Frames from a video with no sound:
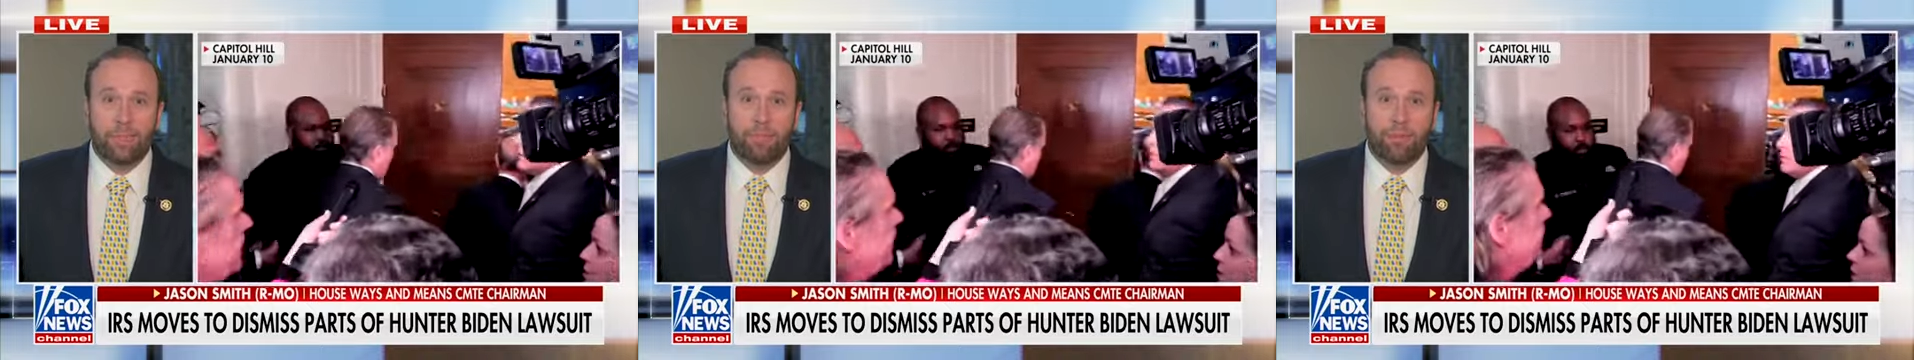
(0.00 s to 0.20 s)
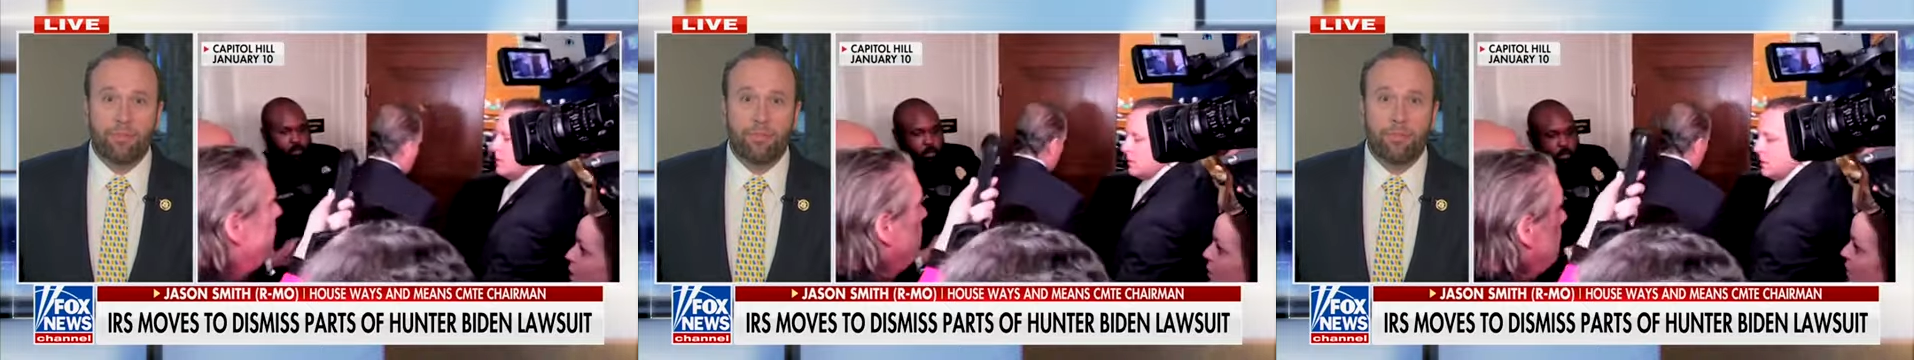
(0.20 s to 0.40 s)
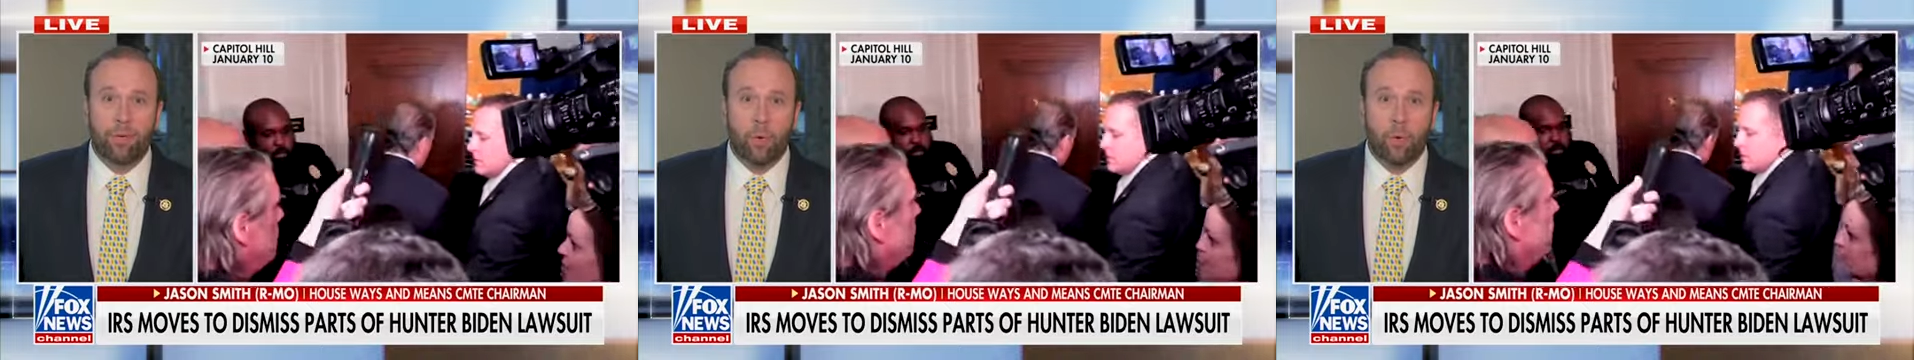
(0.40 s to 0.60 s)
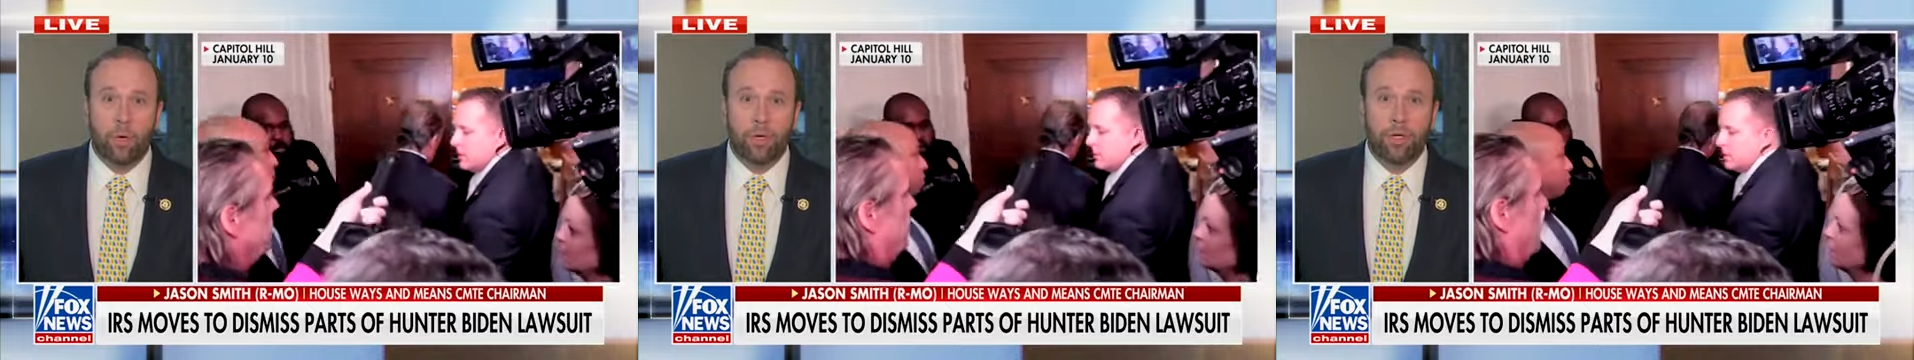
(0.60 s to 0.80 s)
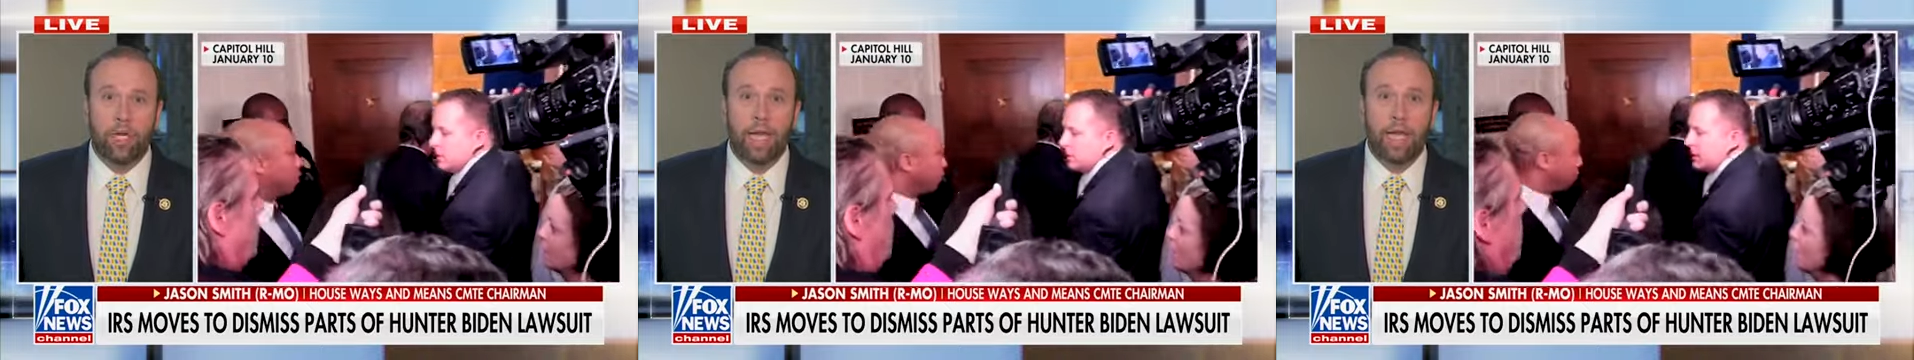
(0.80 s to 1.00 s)

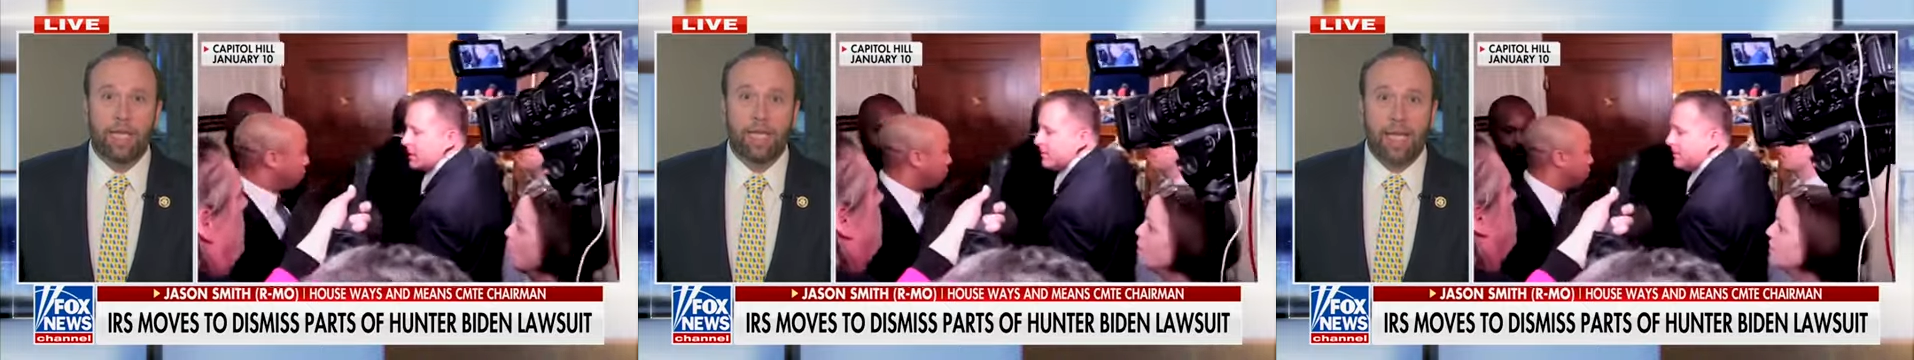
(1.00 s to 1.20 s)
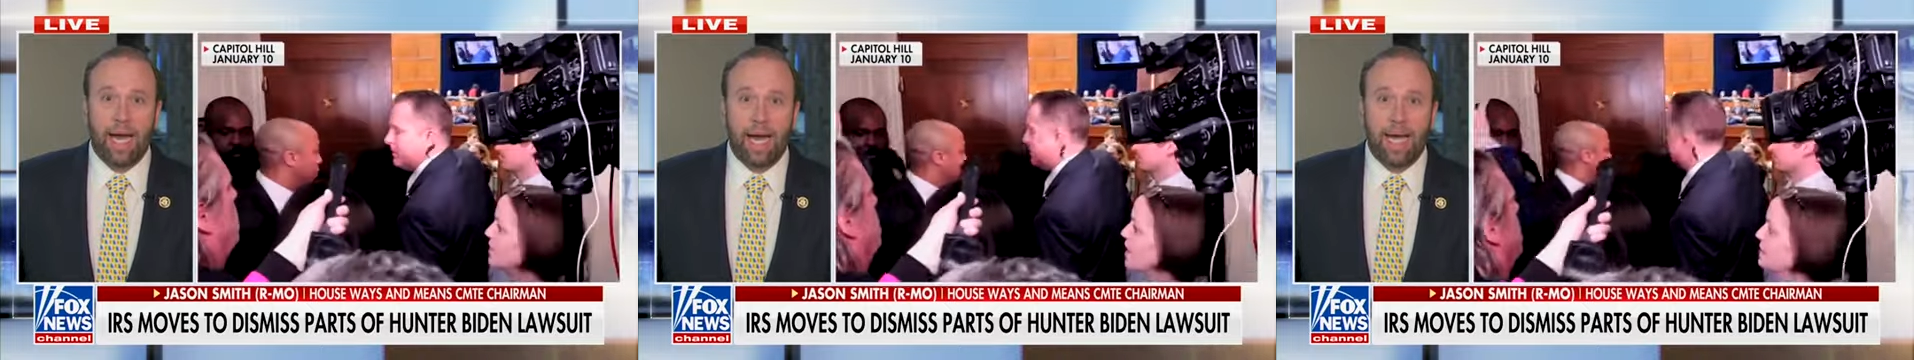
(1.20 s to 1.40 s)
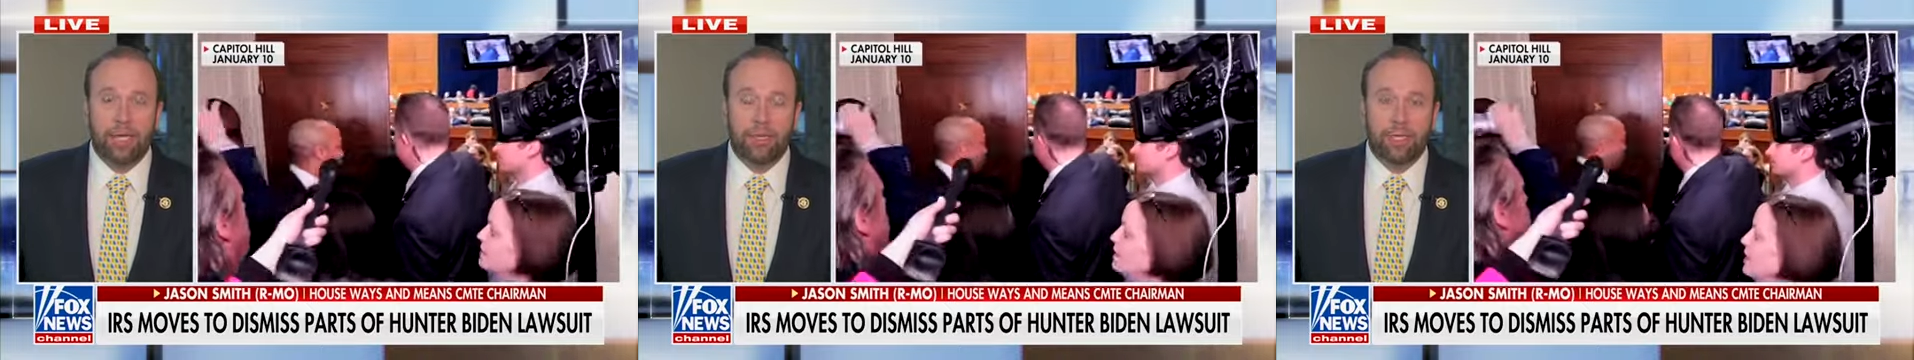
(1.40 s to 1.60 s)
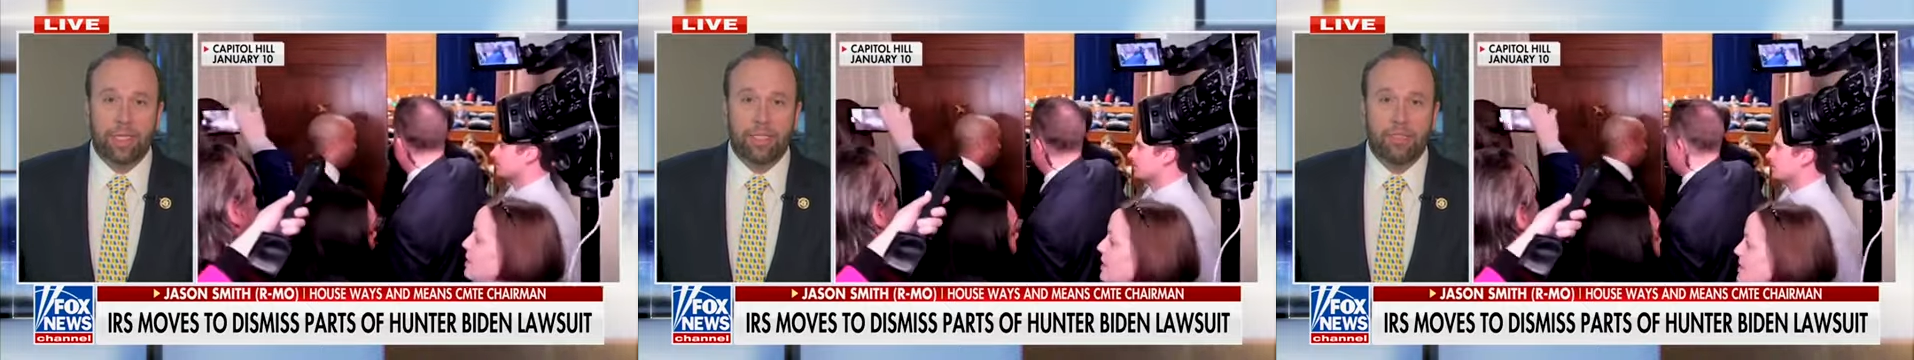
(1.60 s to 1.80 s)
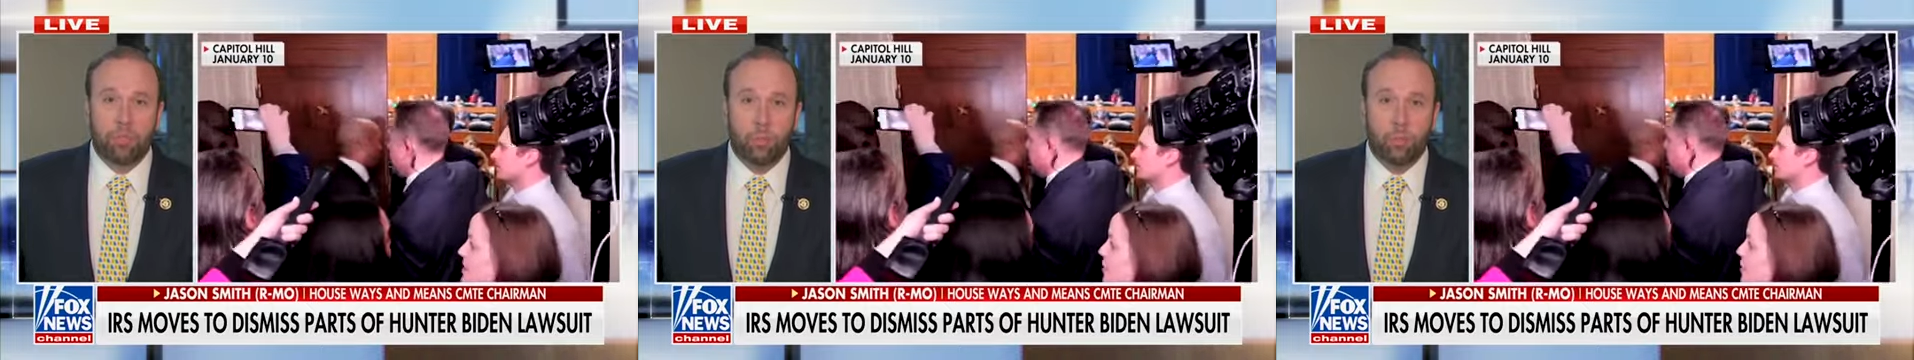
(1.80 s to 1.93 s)
before the IRS